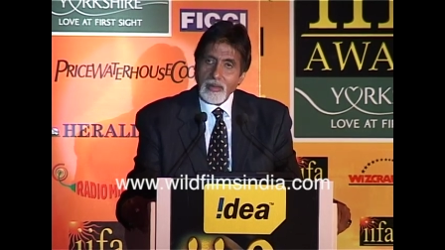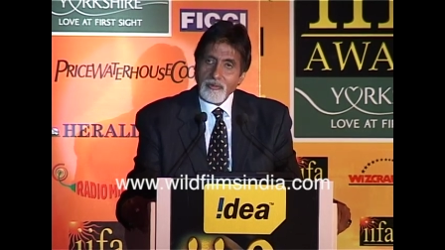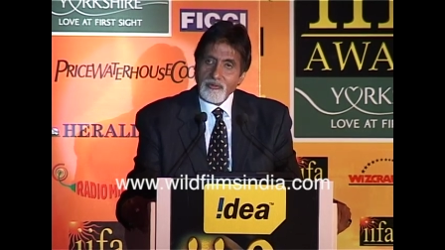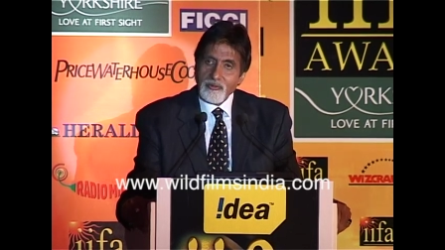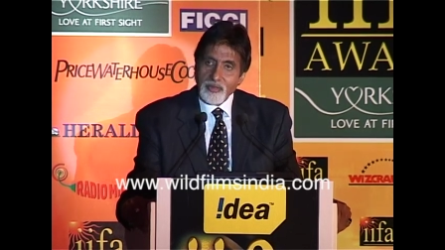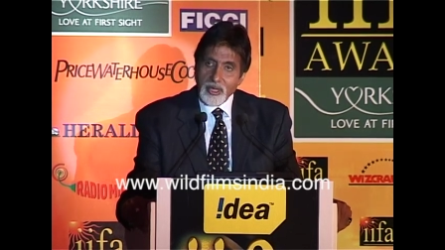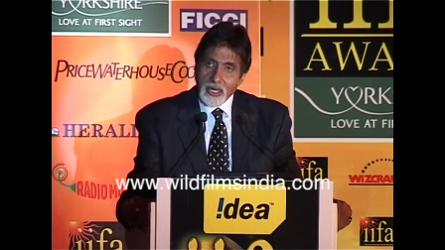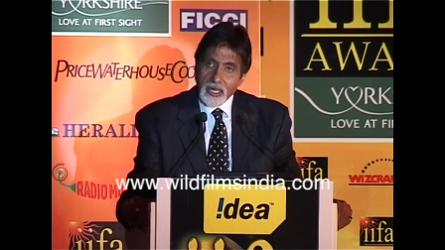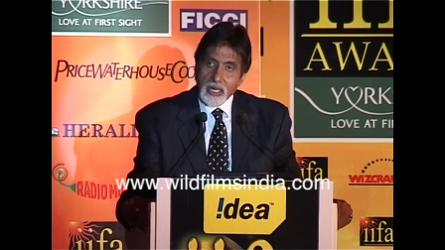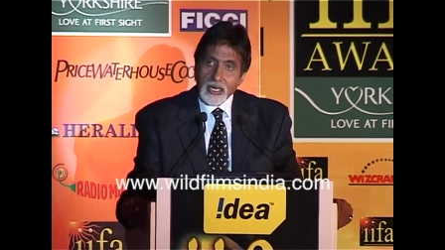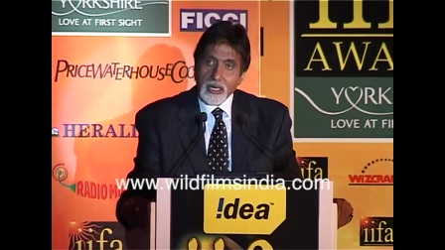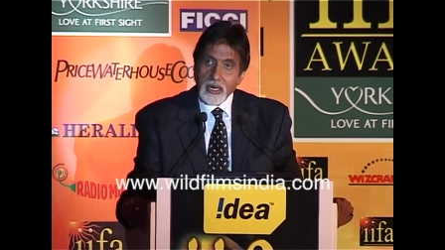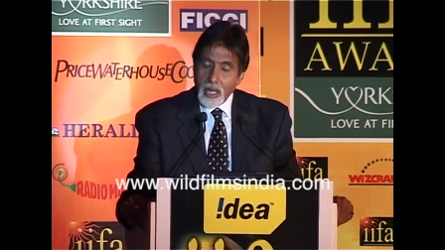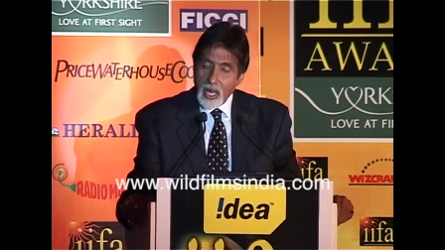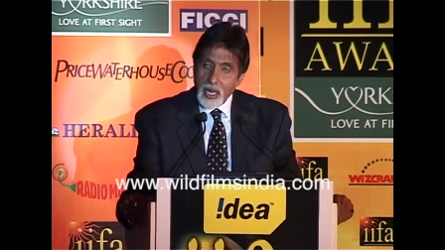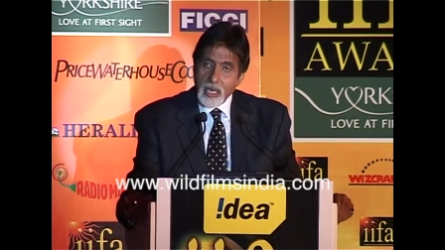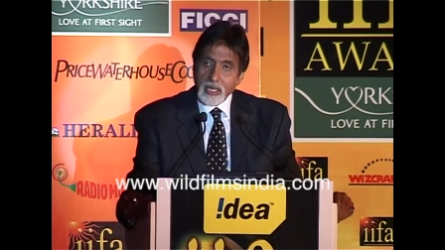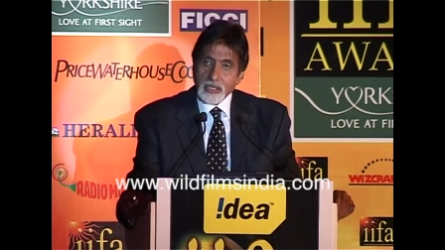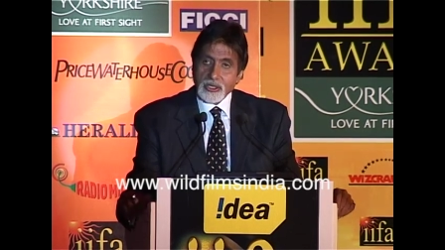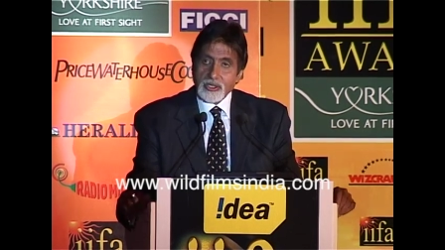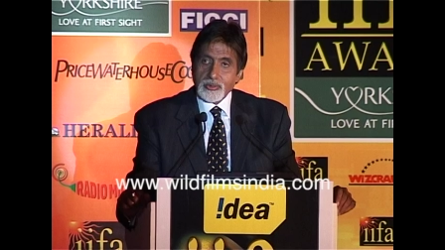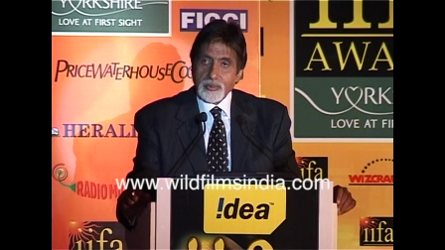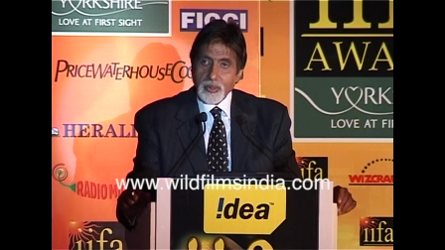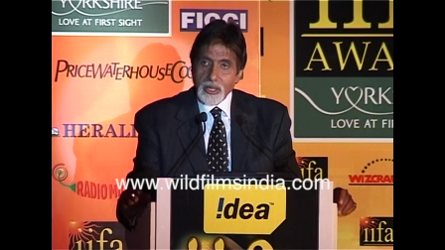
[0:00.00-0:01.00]
a very
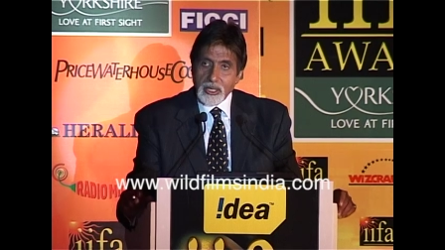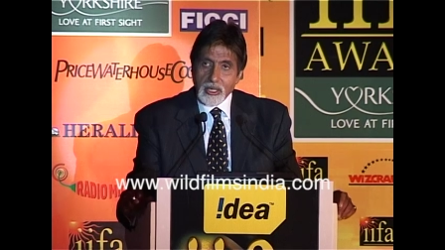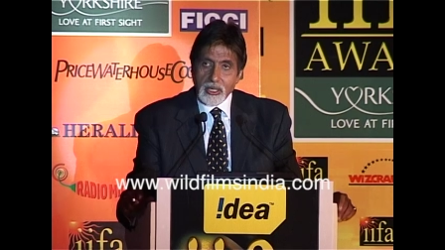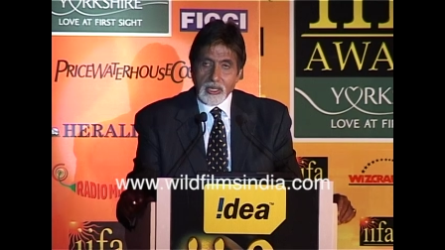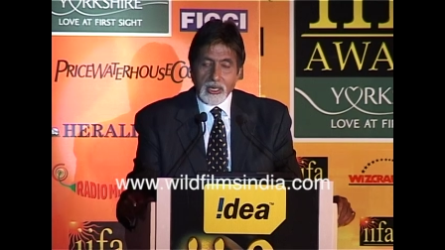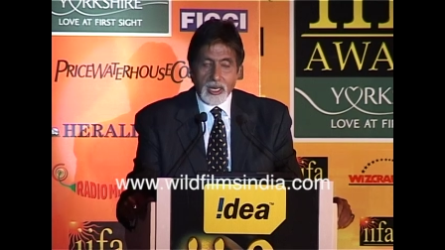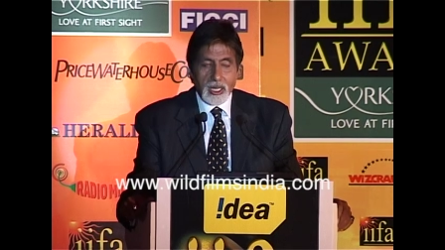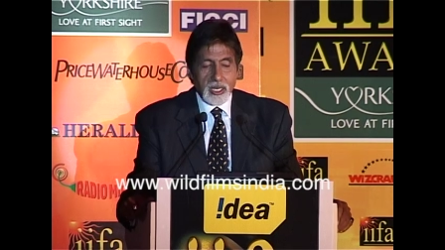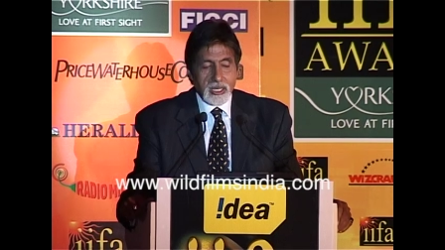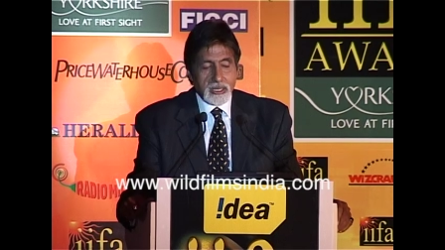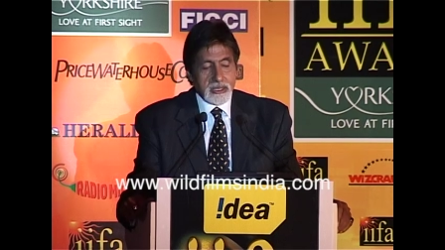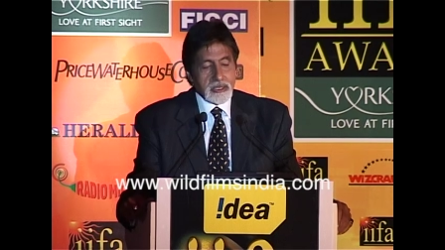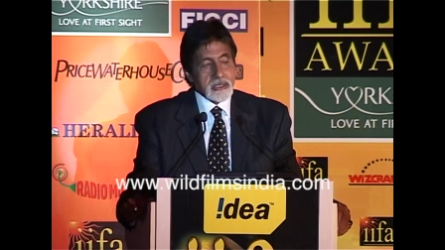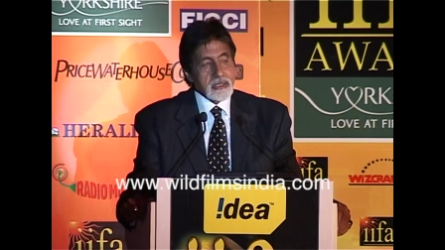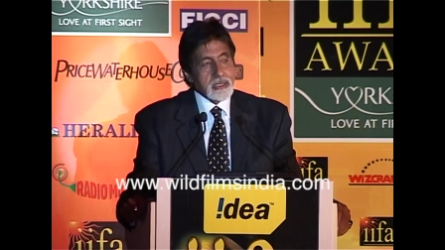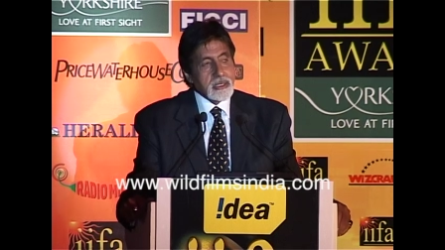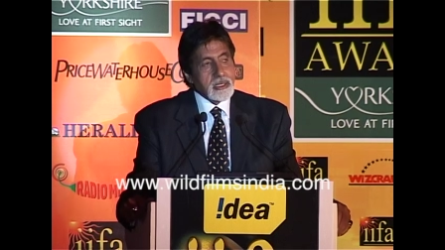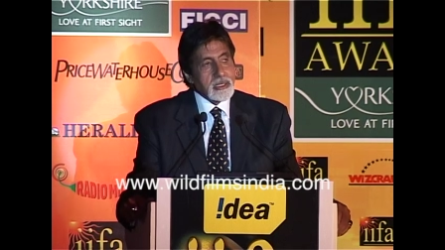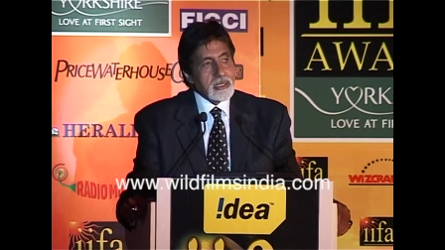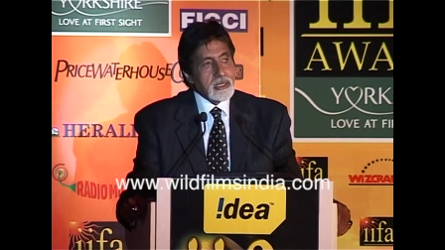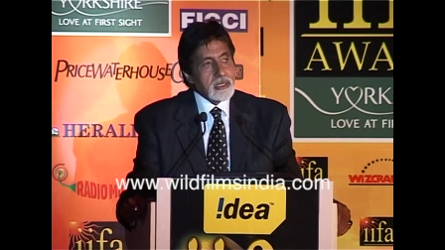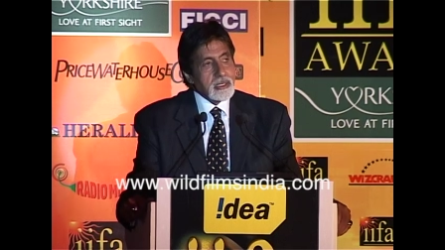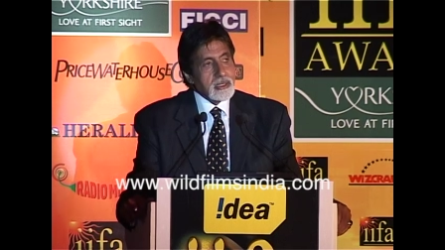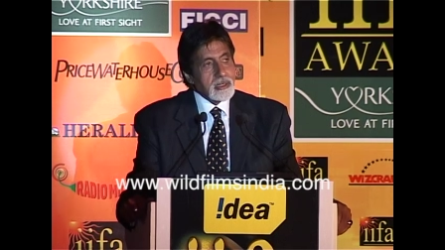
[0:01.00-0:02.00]
large middle class
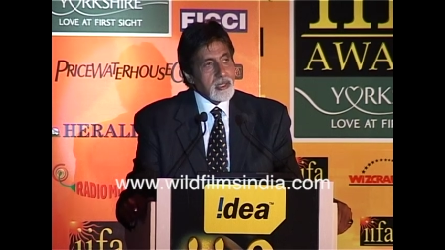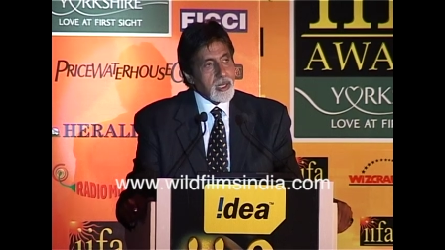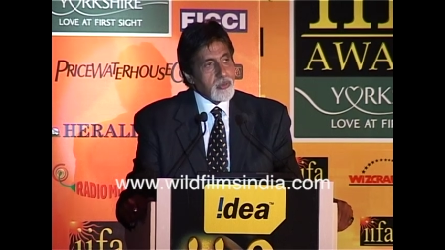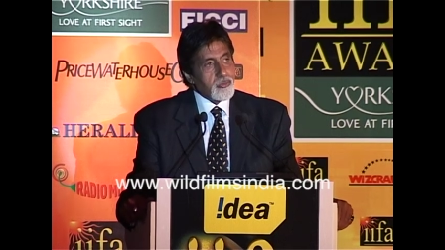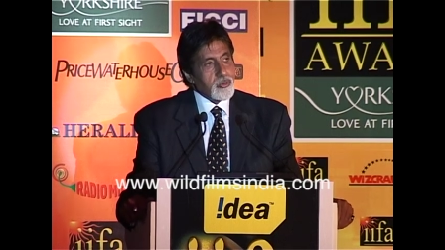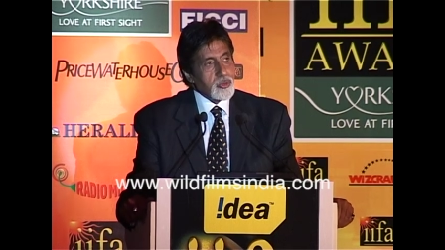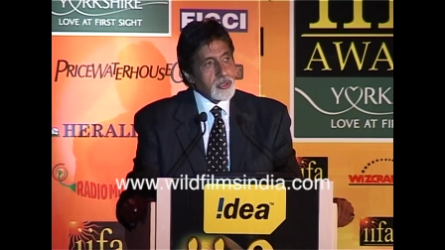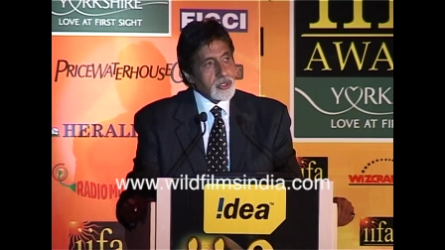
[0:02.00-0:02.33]
that